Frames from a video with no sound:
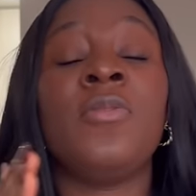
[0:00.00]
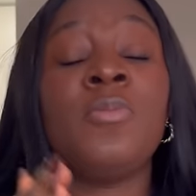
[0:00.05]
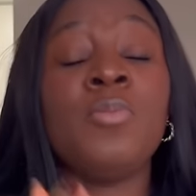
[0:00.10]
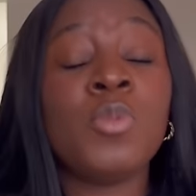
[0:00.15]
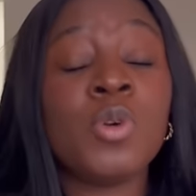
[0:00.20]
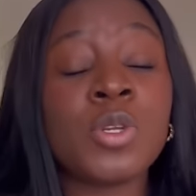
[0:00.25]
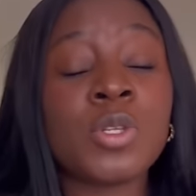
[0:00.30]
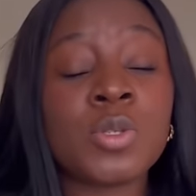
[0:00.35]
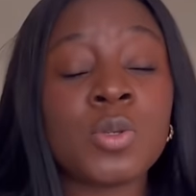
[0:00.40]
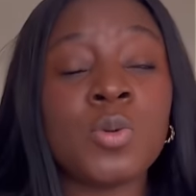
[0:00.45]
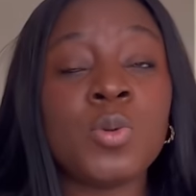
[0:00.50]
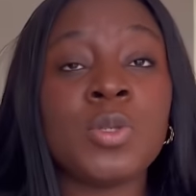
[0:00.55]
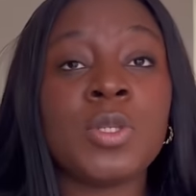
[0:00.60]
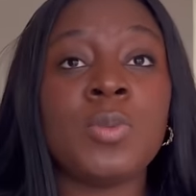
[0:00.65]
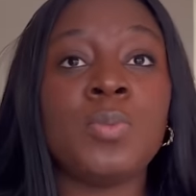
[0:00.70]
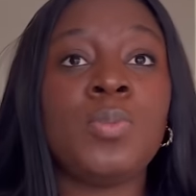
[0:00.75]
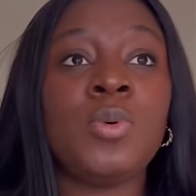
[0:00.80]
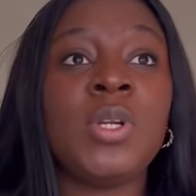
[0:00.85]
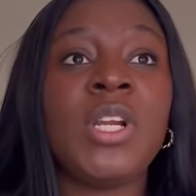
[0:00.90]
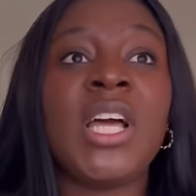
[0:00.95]
Most schools
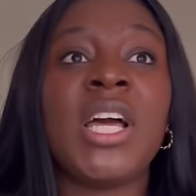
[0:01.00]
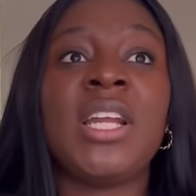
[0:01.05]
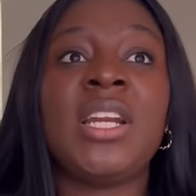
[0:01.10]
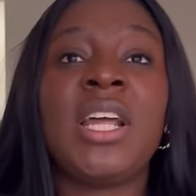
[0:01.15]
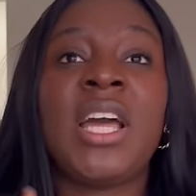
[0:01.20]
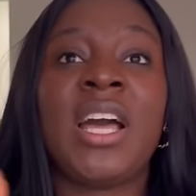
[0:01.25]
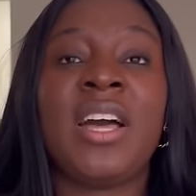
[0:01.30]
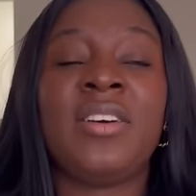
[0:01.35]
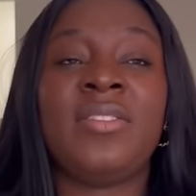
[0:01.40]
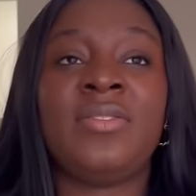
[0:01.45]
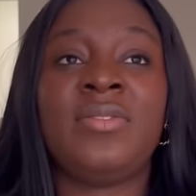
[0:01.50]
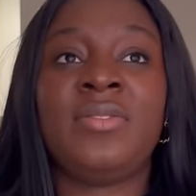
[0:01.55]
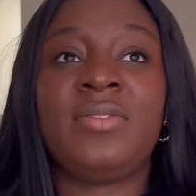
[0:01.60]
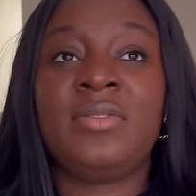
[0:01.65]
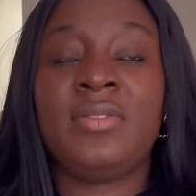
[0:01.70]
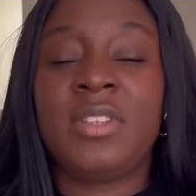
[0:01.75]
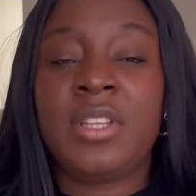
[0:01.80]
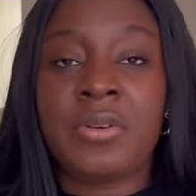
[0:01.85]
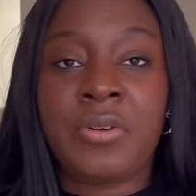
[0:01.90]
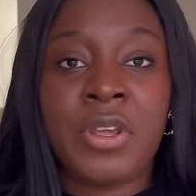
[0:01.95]
in Poland have
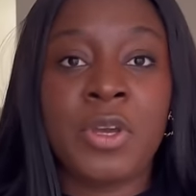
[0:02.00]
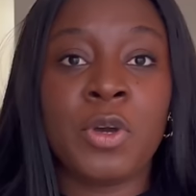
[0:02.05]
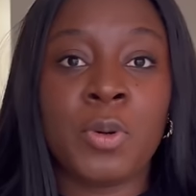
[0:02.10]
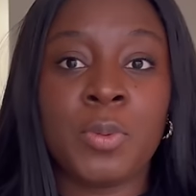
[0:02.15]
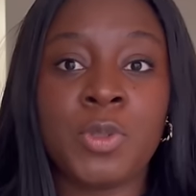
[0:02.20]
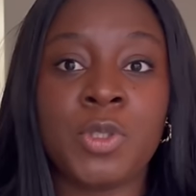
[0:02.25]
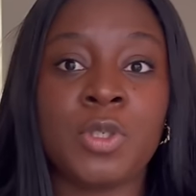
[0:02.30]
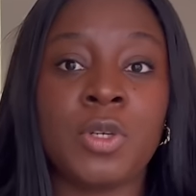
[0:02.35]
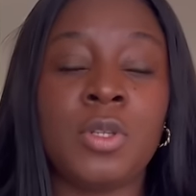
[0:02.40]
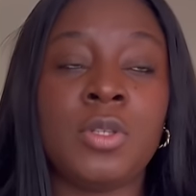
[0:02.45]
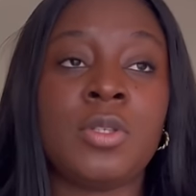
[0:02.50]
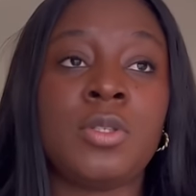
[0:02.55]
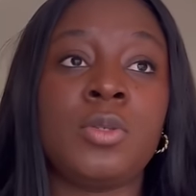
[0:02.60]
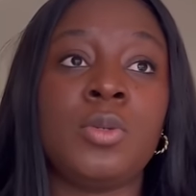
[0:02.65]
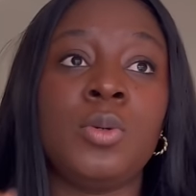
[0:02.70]
three options.